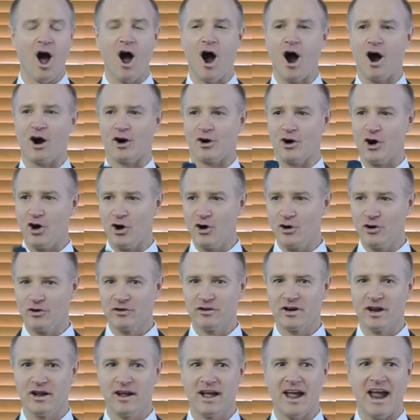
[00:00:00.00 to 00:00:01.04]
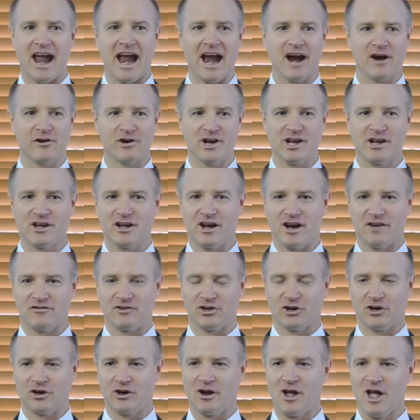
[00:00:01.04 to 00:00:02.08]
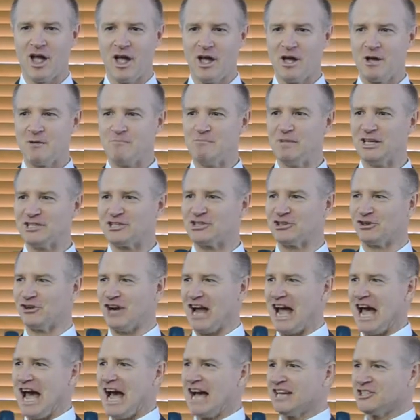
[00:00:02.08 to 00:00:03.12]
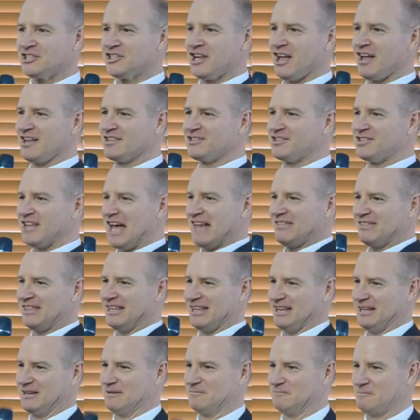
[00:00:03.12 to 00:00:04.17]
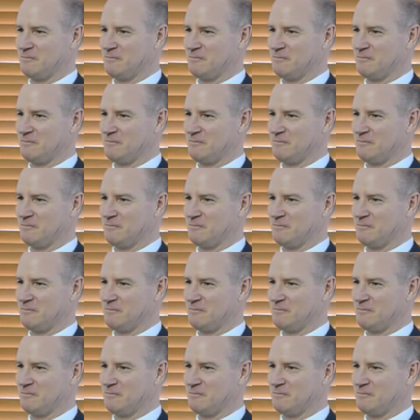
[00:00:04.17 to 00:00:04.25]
our own area governor, Mr. Ash Sethi.